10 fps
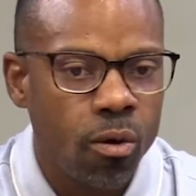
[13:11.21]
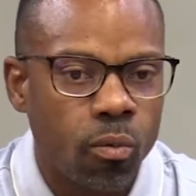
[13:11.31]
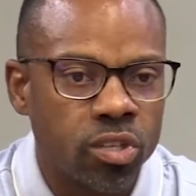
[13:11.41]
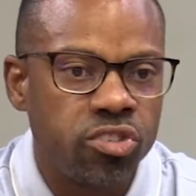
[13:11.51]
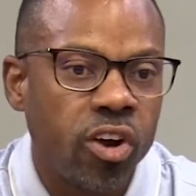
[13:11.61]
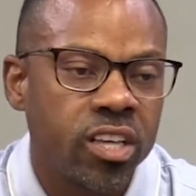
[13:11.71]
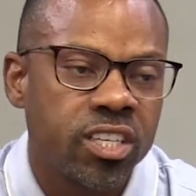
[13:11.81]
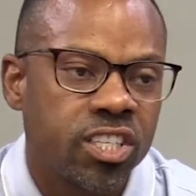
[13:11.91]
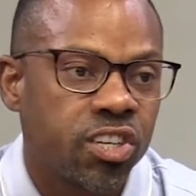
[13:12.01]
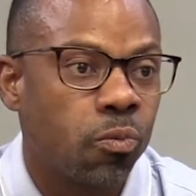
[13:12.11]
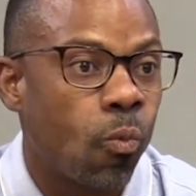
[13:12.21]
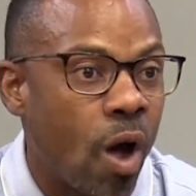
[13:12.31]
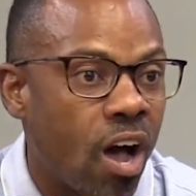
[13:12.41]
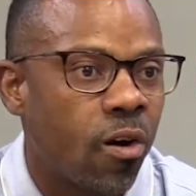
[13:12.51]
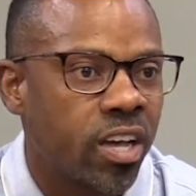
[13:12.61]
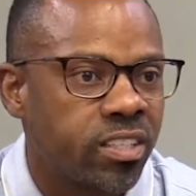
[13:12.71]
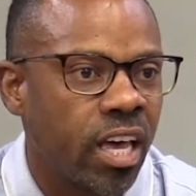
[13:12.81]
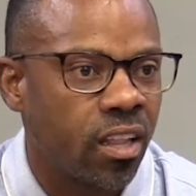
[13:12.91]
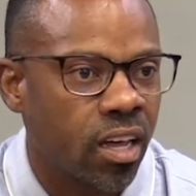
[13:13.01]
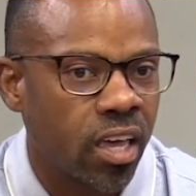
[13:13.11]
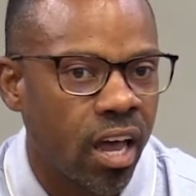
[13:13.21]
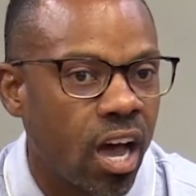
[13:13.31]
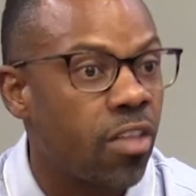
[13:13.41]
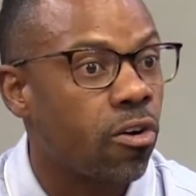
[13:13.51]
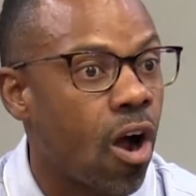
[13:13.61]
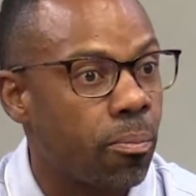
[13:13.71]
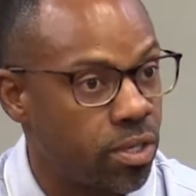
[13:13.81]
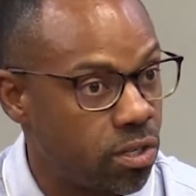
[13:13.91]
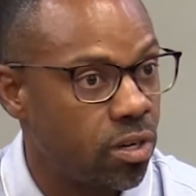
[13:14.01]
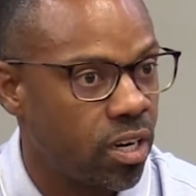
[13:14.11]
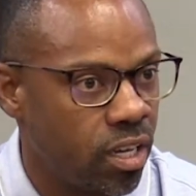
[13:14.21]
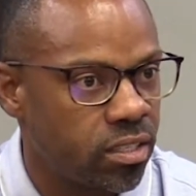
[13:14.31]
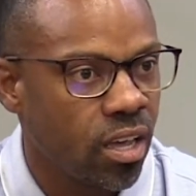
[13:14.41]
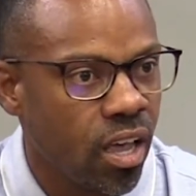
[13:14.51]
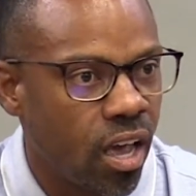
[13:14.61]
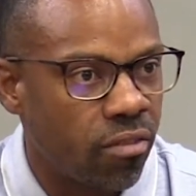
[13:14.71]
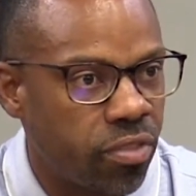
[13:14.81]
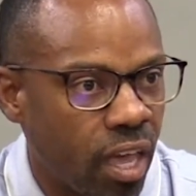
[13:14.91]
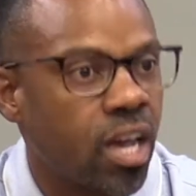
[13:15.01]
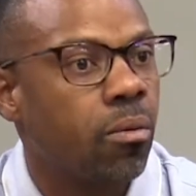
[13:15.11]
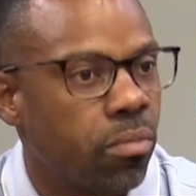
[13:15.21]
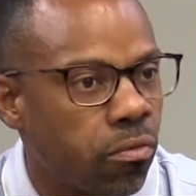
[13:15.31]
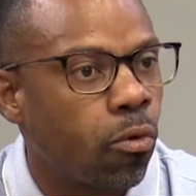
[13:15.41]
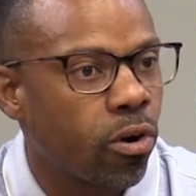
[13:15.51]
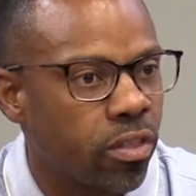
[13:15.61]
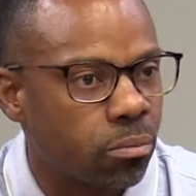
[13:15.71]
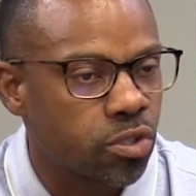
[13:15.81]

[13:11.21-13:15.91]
will transition well as they look at other opportunities if they come before them.